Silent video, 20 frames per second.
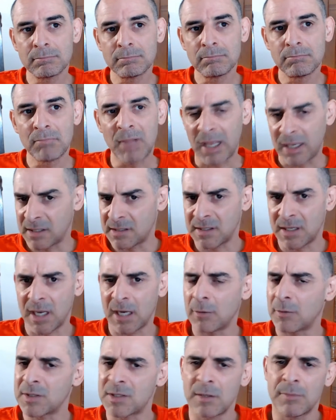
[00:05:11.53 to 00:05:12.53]
Like it's scary
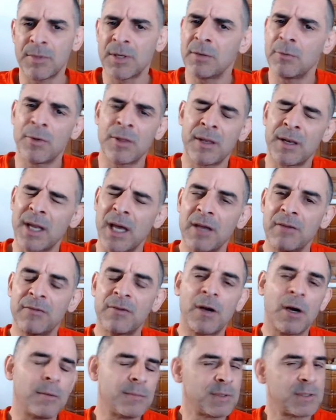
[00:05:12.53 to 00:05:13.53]
when somebody with a knife
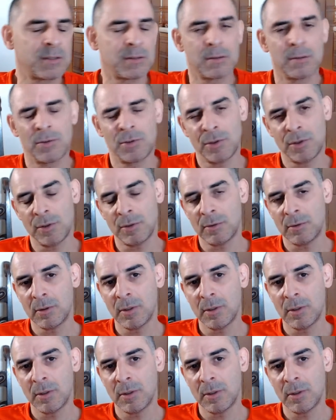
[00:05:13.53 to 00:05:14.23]
comes to you